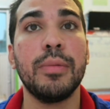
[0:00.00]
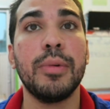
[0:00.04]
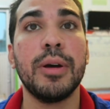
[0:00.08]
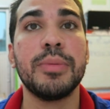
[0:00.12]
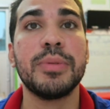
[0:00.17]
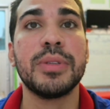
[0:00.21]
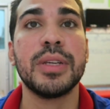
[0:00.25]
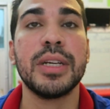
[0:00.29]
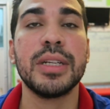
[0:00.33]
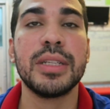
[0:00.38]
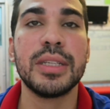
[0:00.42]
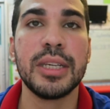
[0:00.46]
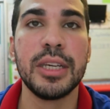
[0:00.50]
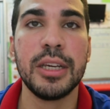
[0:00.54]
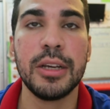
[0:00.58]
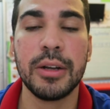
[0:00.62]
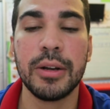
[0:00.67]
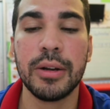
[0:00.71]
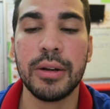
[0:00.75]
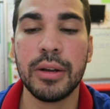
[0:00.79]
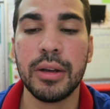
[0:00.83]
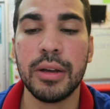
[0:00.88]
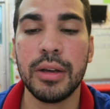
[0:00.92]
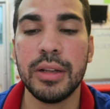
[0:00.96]
websites
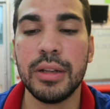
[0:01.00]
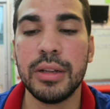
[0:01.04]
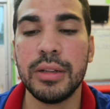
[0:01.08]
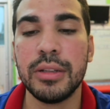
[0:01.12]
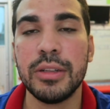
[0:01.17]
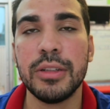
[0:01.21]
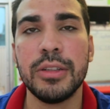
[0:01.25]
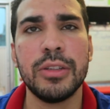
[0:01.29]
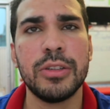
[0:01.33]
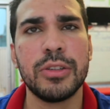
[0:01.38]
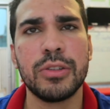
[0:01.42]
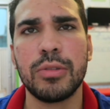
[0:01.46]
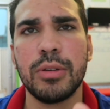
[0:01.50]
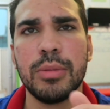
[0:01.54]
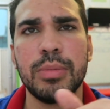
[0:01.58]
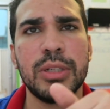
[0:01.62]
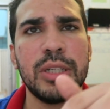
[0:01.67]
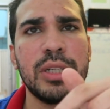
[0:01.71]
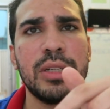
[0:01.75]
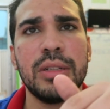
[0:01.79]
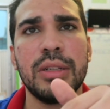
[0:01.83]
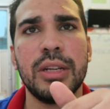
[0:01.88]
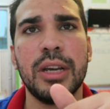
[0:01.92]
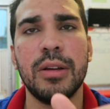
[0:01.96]
here in the
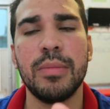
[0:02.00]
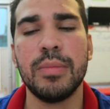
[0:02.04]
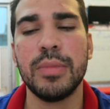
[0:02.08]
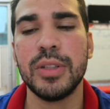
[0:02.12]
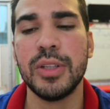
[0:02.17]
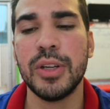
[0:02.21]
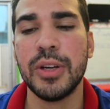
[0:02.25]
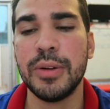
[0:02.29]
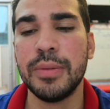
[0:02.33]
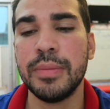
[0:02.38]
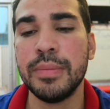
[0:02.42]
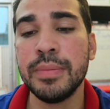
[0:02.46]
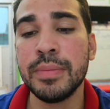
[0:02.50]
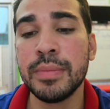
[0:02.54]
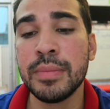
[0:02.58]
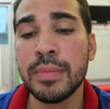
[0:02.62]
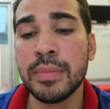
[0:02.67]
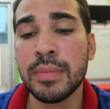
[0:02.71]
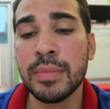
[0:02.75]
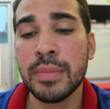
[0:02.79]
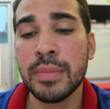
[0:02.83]
description down below.